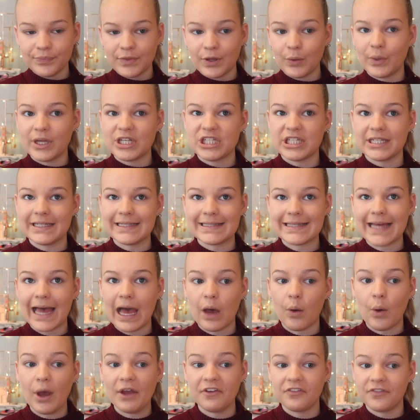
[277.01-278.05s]
which is
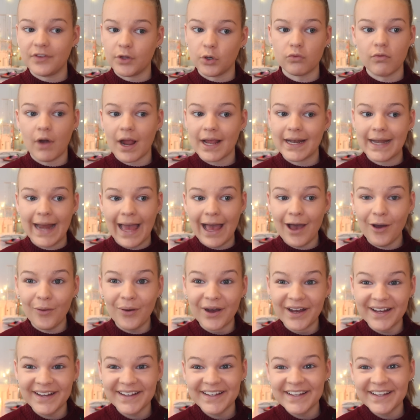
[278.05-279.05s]
how I feel right now.